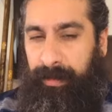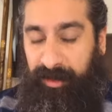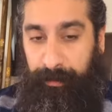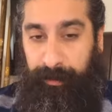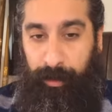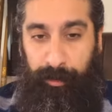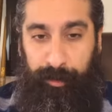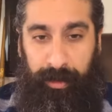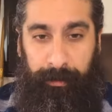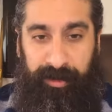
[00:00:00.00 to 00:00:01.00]
Bashem
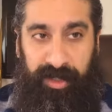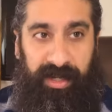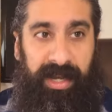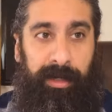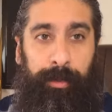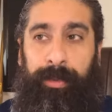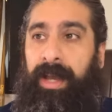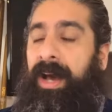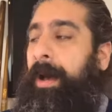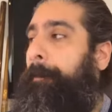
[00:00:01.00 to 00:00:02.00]
Yehoshua HaMashiach,
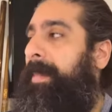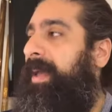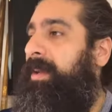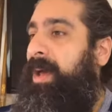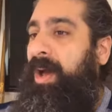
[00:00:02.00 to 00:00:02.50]
hallelujah, amen.